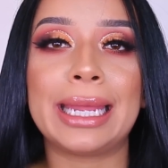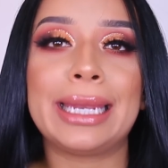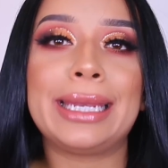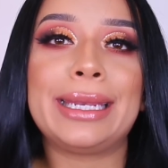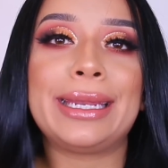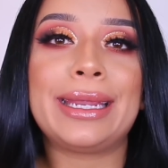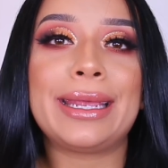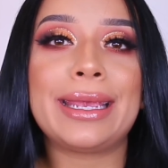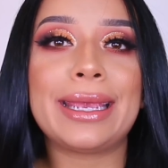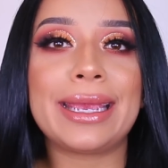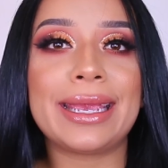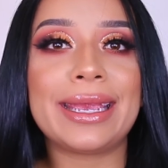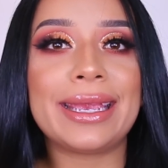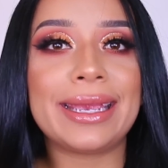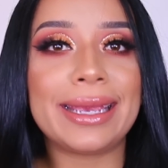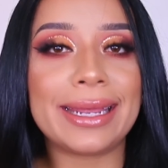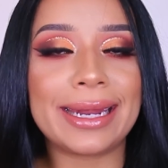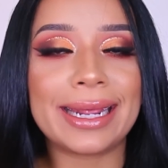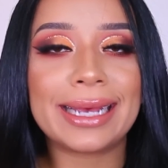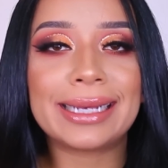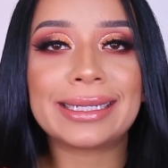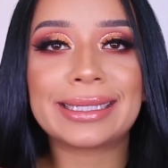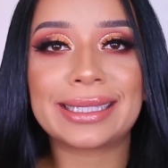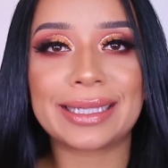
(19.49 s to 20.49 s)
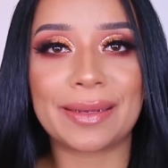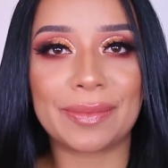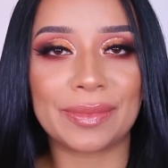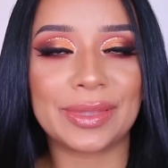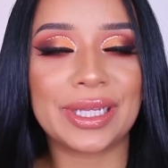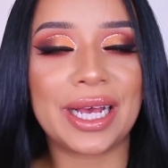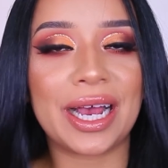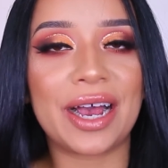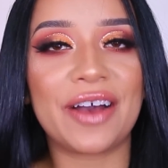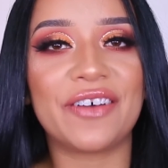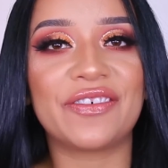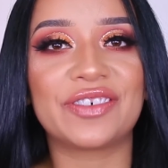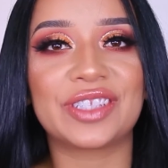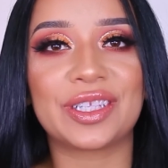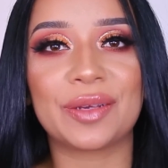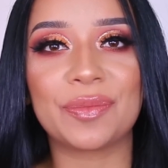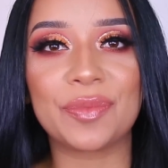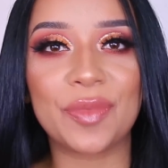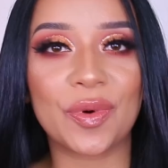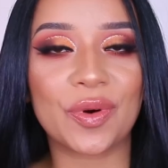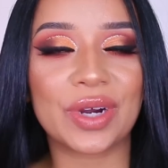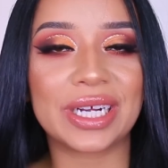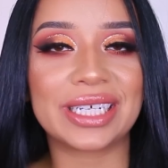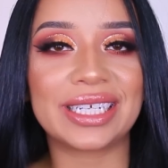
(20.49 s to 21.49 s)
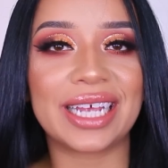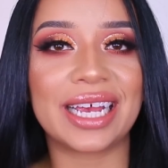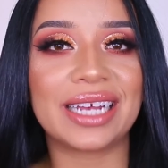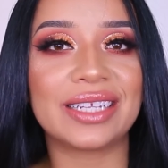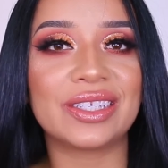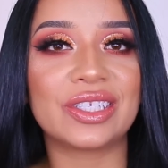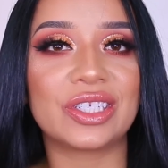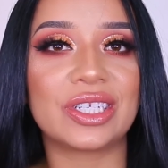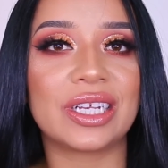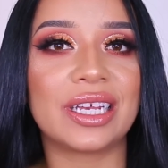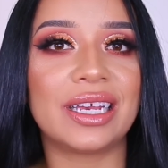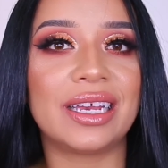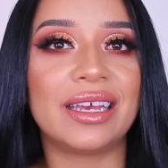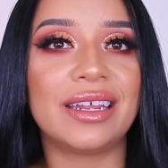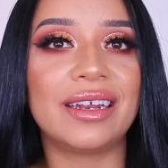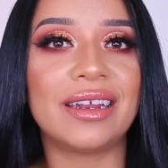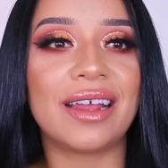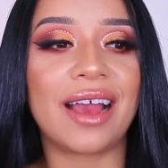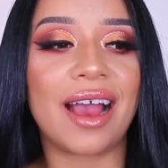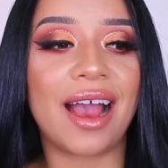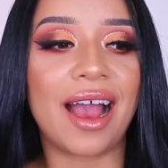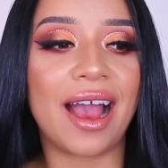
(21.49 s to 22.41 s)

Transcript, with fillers: need some love, some more attention.